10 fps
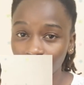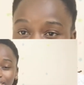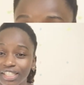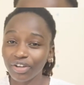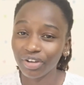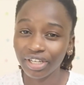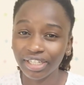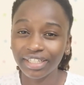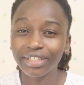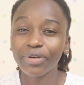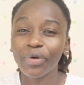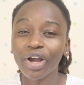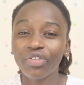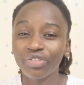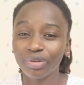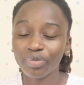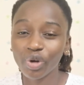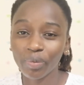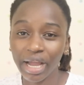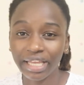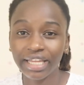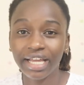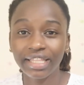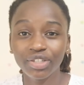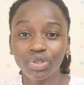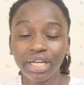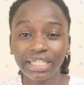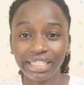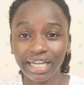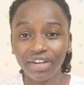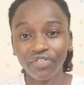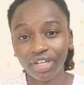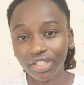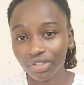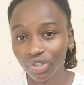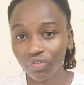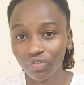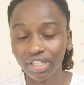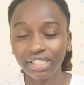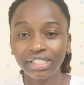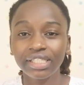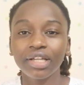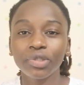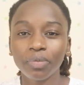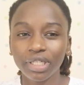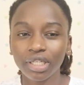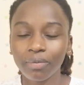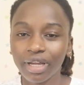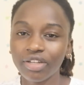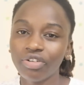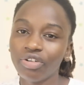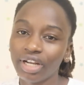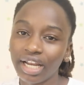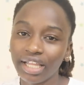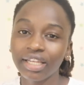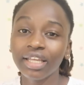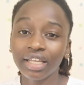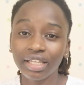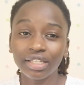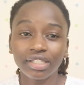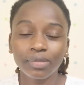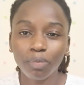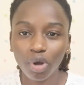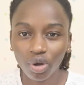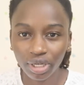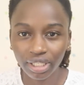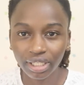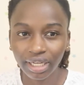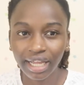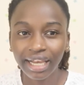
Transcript: The second work from home idea that you can take advantage of and start making money online is blogging.